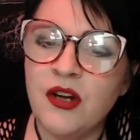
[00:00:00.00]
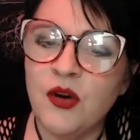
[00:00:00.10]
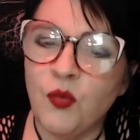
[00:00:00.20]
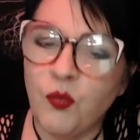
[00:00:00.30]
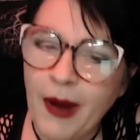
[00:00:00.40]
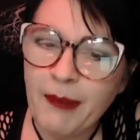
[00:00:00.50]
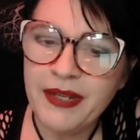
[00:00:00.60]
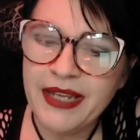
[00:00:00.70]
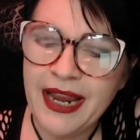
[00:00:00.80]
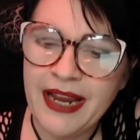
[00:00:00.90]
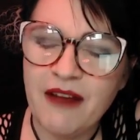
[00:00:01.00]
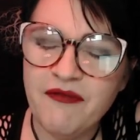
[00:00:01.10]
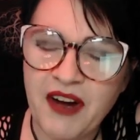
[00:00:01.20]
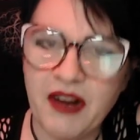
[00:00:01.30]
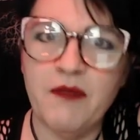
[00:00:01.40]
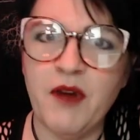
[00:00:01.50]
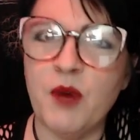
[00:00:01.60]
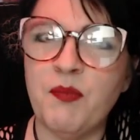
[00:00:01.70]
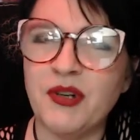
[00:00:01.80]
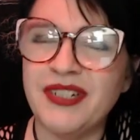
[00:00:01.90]
replicate a very, very
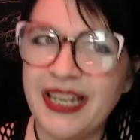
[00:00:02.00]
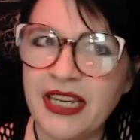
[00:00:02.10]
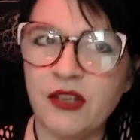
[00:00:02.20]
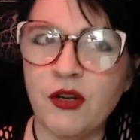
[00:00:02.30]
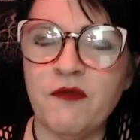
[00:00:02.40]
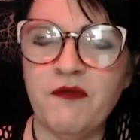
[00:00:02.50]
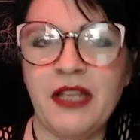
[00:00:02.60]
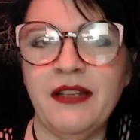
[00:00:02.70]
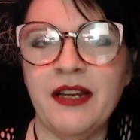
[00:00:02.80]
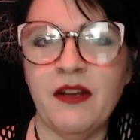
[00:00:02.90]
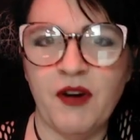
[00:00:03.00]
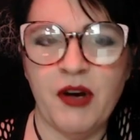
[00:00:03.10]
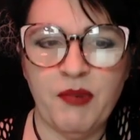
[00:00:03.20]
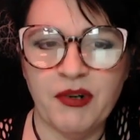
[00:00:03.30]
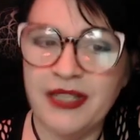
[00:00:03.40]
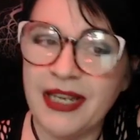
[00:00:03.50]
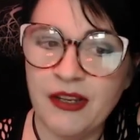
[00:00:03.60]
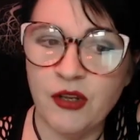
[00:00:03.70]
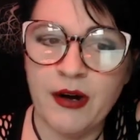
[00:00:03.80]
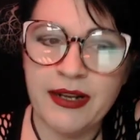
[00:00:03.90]
particular feeling, a very
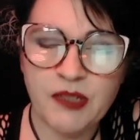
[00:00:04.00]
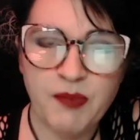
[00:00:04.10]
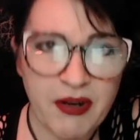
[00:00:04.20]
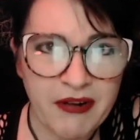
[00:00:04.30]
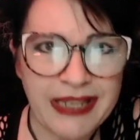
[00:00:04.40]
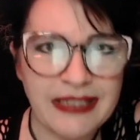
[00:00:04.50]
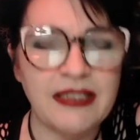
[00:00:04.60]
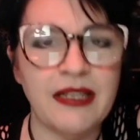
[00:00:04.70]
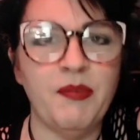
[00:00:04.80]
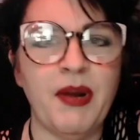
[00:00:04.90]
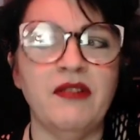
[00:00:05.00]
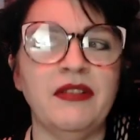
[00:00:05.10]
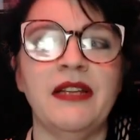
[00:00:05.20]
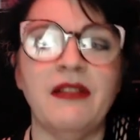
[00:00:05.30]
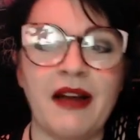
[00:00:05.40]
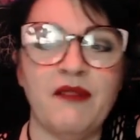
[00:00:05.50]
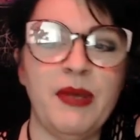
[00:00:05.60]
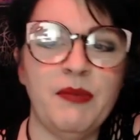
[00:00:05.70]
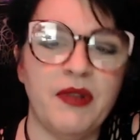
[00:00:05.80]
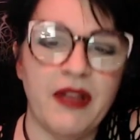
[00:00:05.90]
particular experience that apparently a lot of
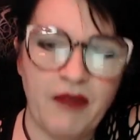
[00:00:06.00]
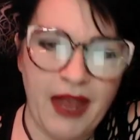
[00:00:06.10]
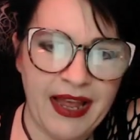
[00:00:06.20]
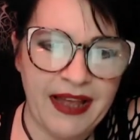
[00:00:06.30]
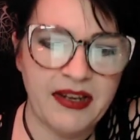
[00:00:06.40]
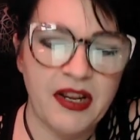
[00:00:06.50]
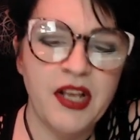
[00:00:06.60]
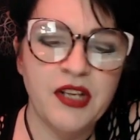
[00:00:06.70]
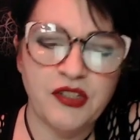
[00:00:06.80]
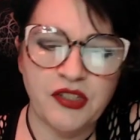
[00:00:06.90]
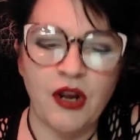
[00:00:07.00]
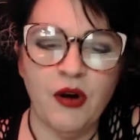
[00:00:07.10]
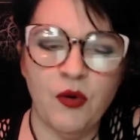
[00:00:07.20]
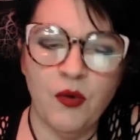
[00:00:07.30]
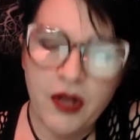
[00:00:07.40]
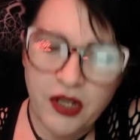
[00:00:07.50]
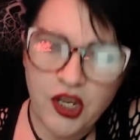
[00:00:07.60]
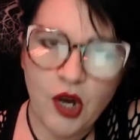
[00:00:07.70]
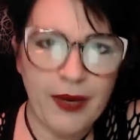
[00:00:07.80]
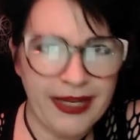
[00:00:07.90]
people have had. So
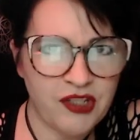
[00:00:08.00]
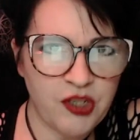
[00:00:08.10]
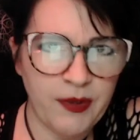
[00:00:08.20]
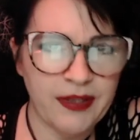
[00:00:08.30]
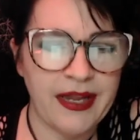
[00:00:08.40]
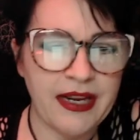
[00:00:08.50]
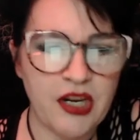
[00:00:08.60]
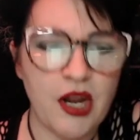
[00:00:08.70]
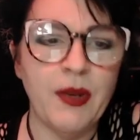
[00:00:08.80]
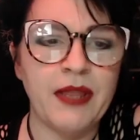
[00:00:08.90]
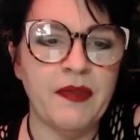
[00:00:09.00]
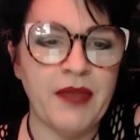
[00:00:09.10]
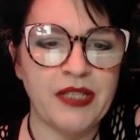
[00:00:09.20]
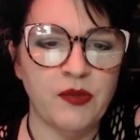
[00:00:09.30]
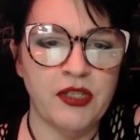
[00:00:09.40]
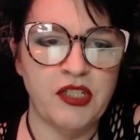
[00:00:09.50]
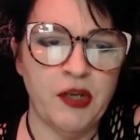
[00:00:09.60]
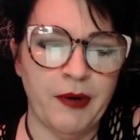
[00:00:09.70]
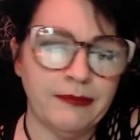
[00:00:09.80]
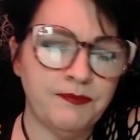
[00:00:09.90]
go into it like knowing that that's what it's
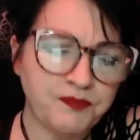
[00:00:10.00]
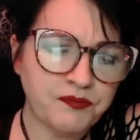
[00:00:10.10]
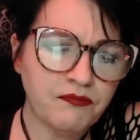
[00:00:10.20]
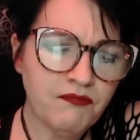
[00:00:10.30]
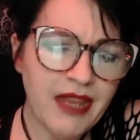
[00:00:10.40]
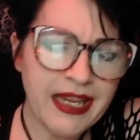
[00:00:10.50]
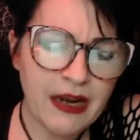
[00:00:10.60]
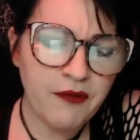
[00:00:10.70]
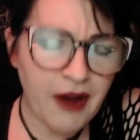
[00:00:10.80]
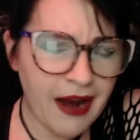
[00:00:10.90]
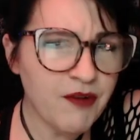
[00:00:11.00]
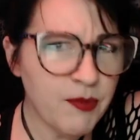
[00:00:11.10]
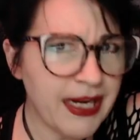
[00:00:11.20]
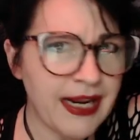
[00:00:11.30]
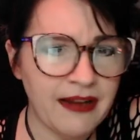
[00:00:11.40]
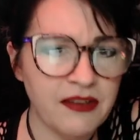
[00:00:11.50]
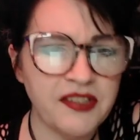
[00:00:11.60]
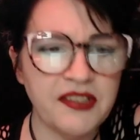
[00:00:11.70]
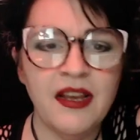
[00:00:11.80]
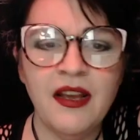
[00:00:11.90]
doing. Now, for everybody
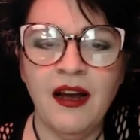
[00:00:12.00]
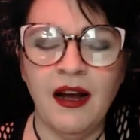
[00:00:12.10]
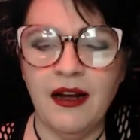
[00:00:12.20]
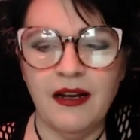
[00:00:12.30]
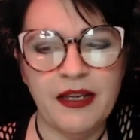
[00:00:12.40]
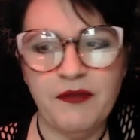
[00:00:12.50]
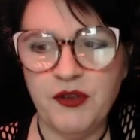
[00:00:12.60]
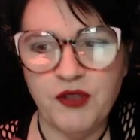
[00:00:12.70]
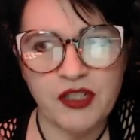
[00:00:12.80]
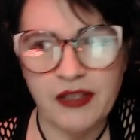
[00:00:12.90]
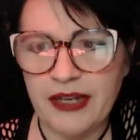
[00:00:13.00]
else, if you just like